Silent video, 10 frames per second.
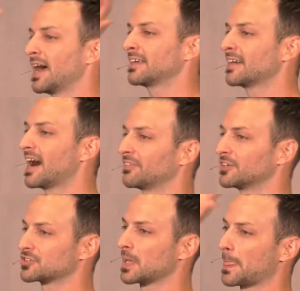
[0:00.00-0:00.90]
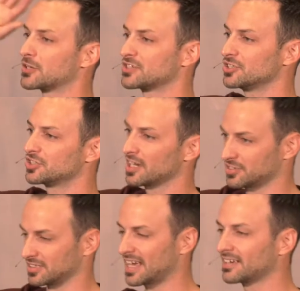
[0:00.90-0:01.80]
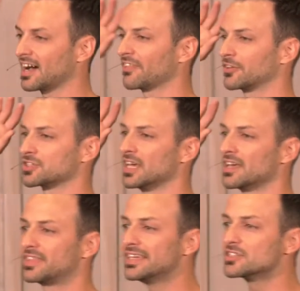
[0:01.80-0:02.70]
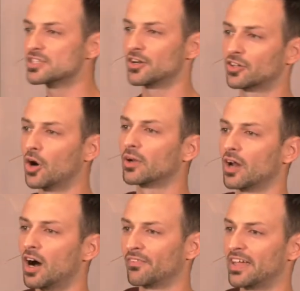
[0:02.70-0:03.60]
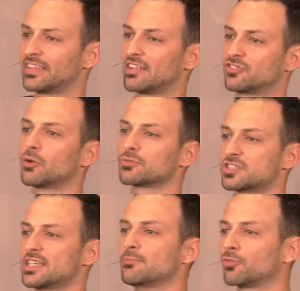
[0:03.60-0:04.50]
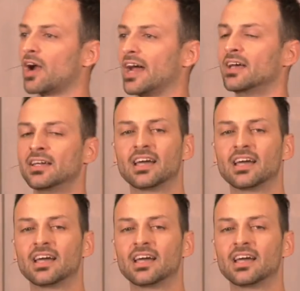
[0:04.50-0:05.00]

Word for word: hey, God, there's injustice. Hey, God, there's things that are going on that don't seem right.